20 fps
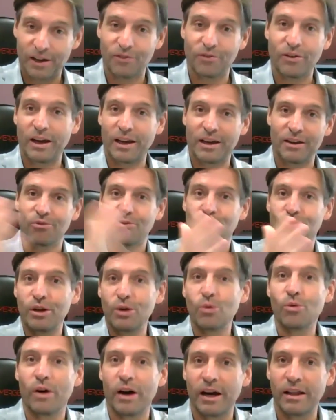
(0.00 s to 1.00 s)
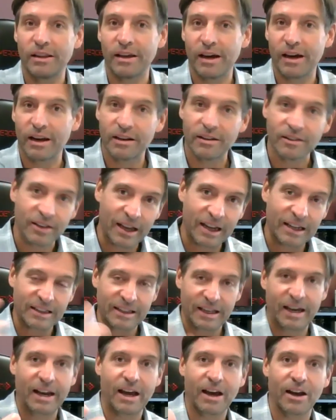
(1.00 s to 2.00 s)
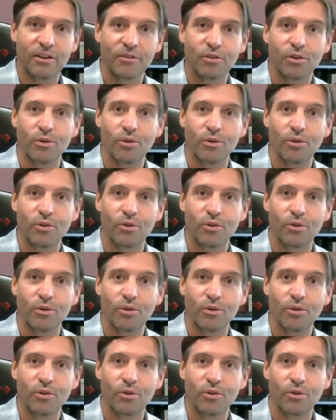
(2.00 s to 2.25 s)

If I could rewind that and take that out of